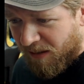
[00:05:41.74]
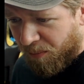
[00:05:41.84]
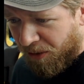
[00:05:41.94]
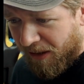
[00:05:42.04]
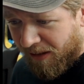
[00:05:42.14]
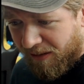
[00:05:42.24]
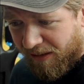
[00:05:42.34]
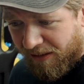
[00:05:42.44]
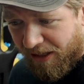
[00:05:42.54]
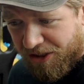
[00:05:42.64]
it's in pretty good
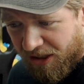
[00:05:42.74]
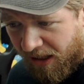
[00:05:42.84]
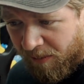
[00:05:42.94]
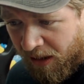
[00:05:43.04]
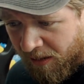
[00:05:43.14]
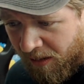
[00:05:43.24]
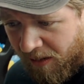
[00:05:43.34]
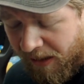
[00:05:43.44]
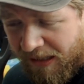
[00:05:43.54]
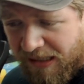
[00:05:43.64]
condition. I mean,
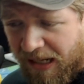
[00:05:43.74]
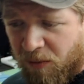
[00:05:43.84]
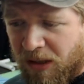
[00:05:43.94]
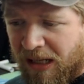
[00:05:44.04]
like he said, it was